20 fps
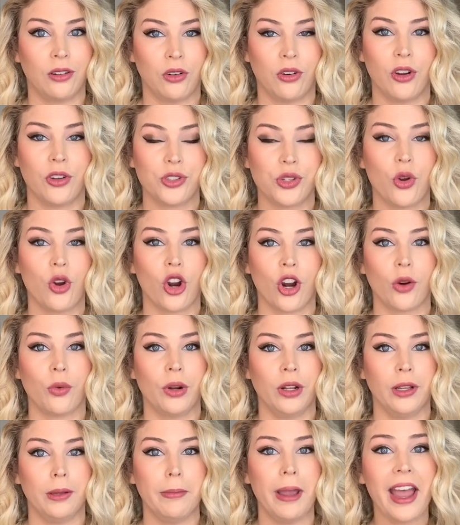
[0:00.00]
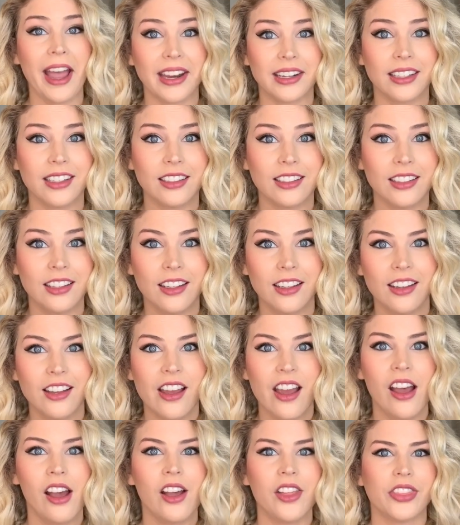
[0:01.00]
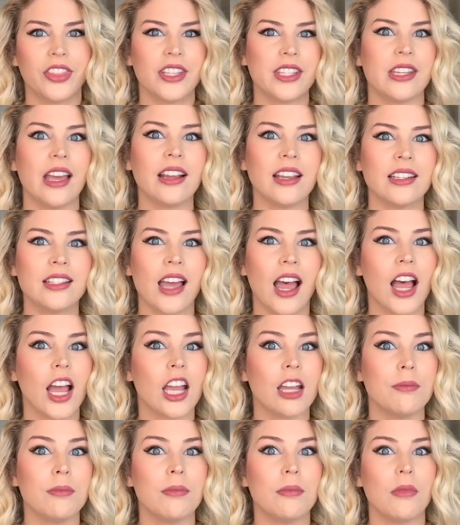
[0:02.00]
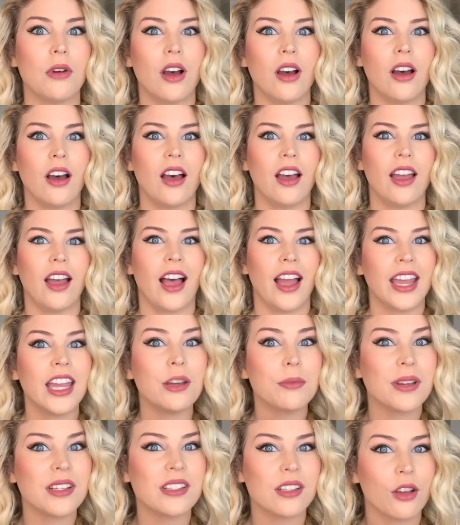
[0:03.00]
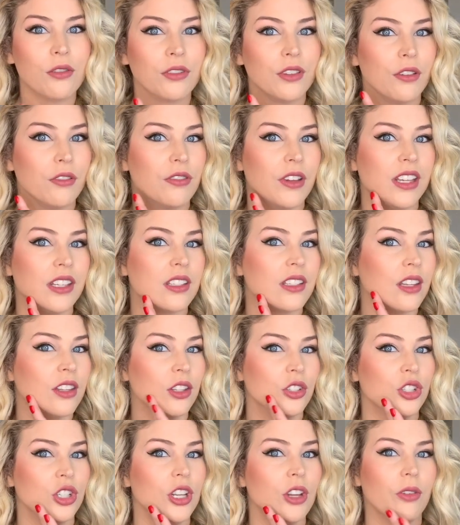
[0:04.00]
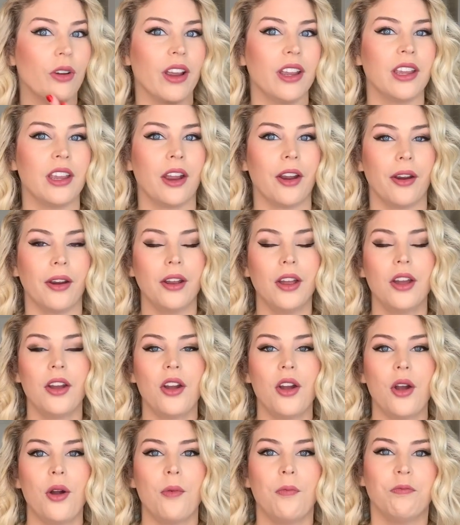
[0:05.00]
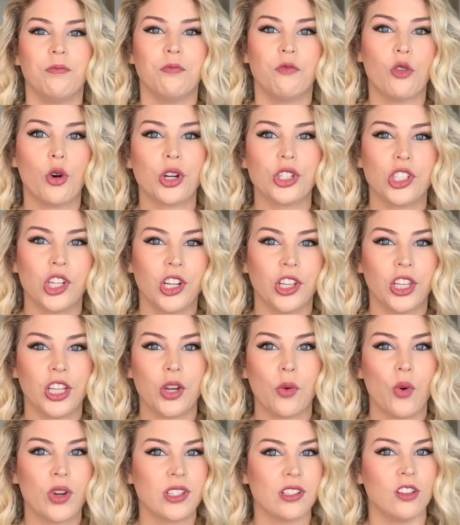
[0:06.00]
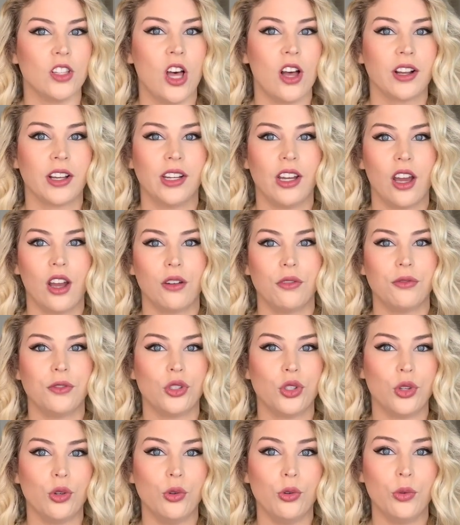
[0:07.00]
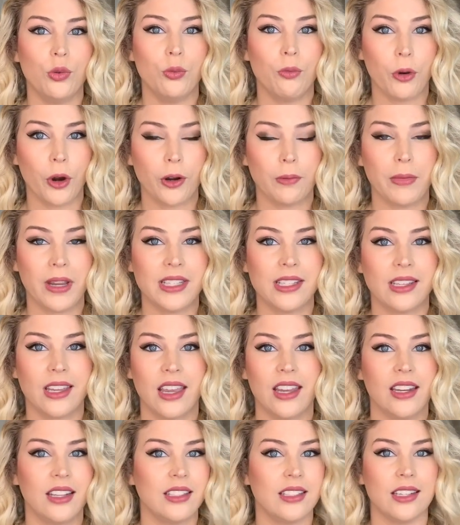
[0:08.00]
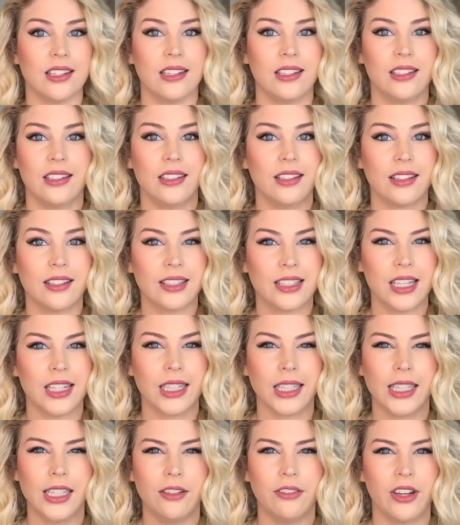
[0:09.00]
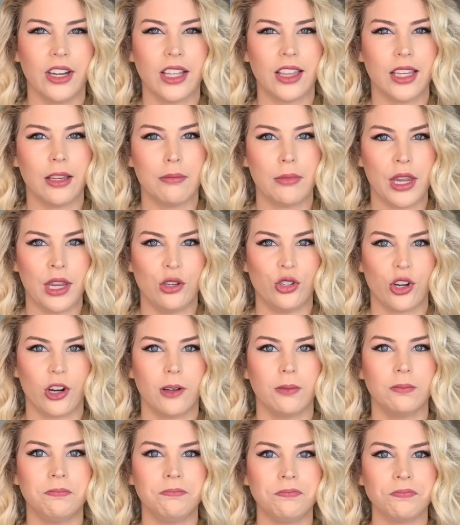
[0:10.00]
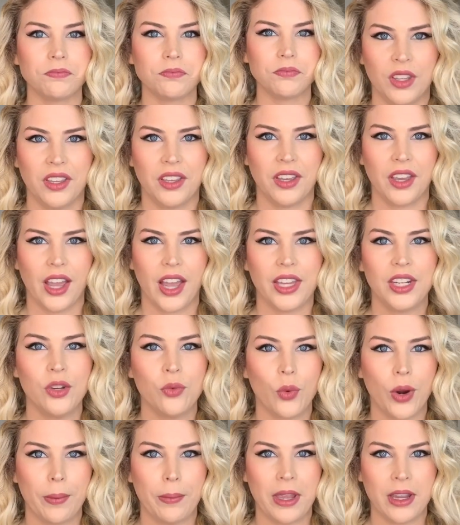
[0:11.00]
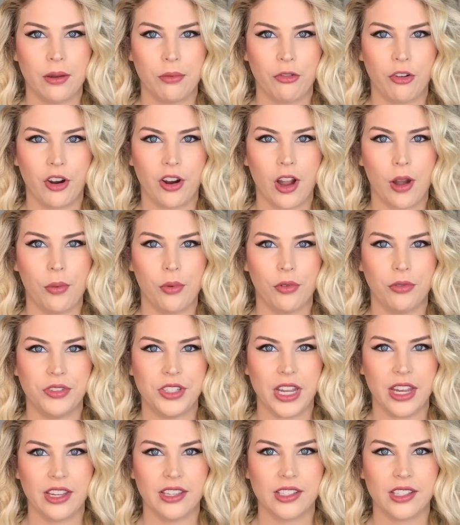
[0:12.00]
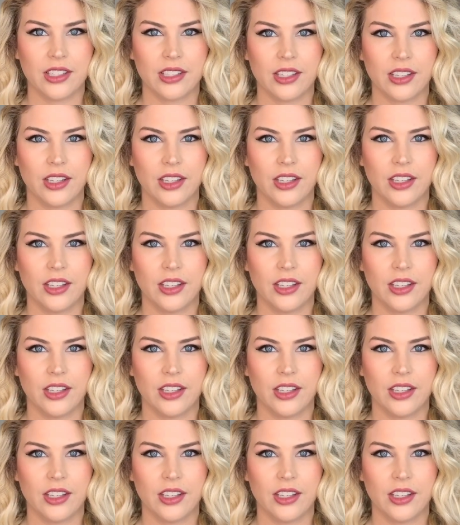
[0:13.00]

And it also hurt really bad. The second time, I hit myself in the face, in the cheek right here. Fortunately, it wasn't long enough to burn my skin. It didn't leave anything major. I didn't wear makeup for a couple of days.